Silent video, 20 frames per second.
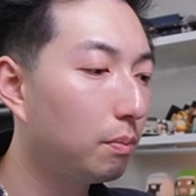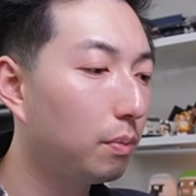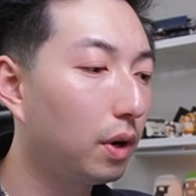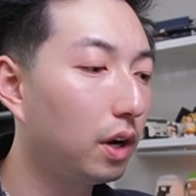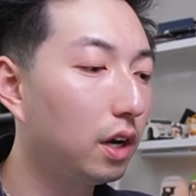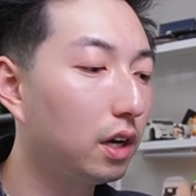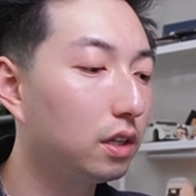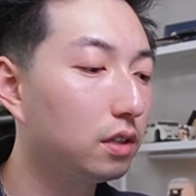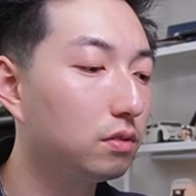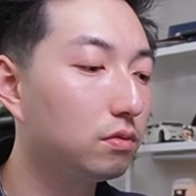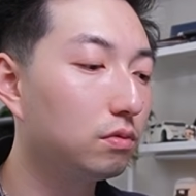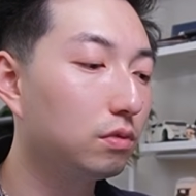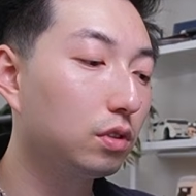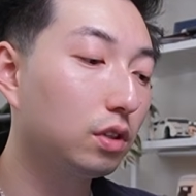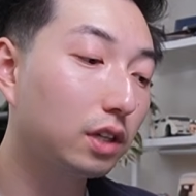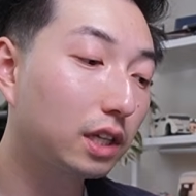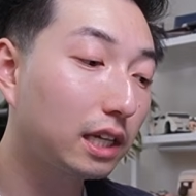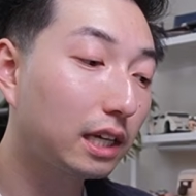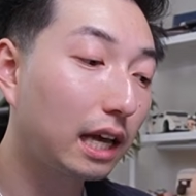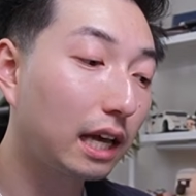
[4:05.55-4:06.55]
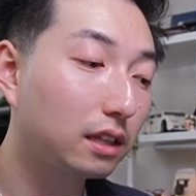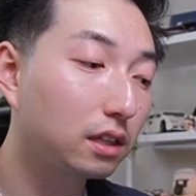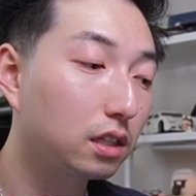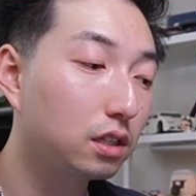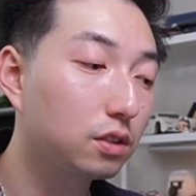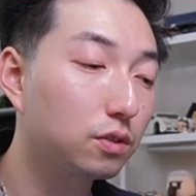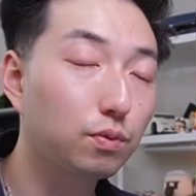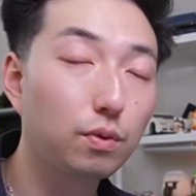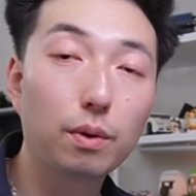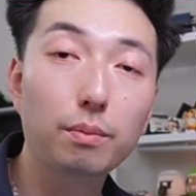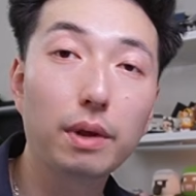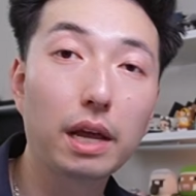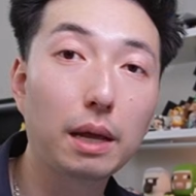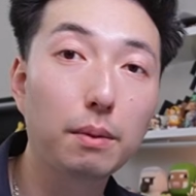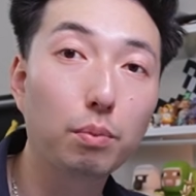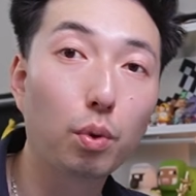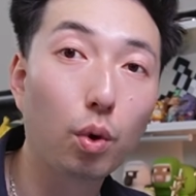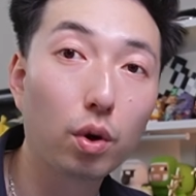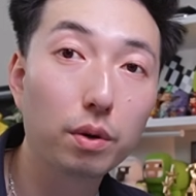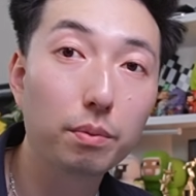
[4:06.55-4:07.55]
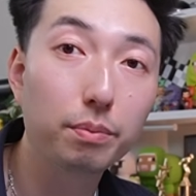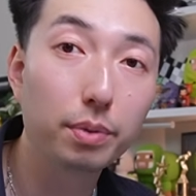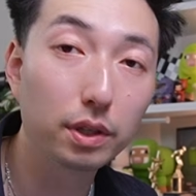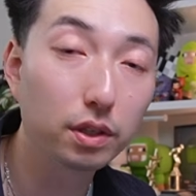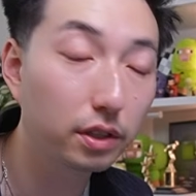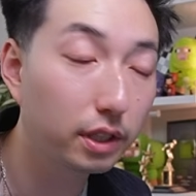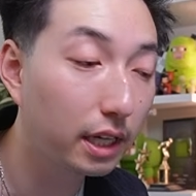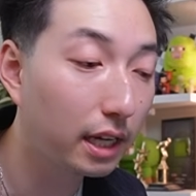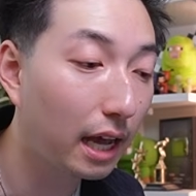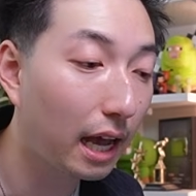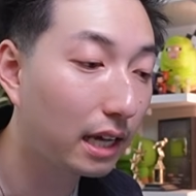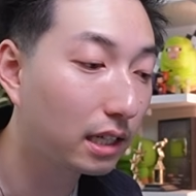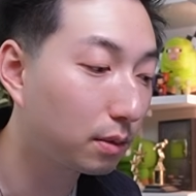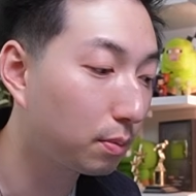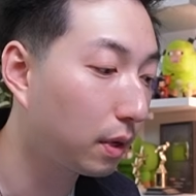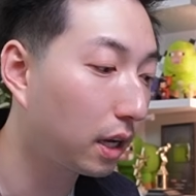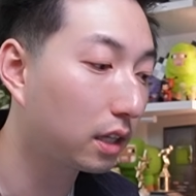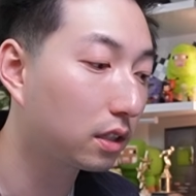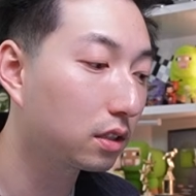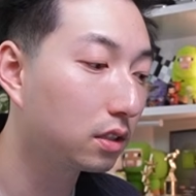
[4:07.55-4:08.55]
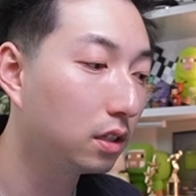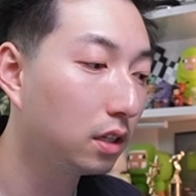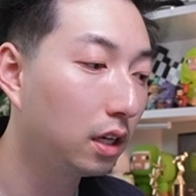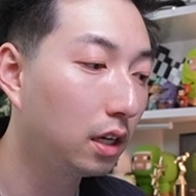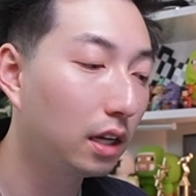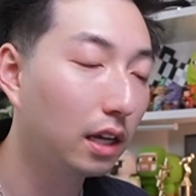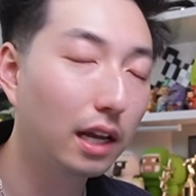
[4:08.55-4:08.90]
but looking at this from a portability aspect,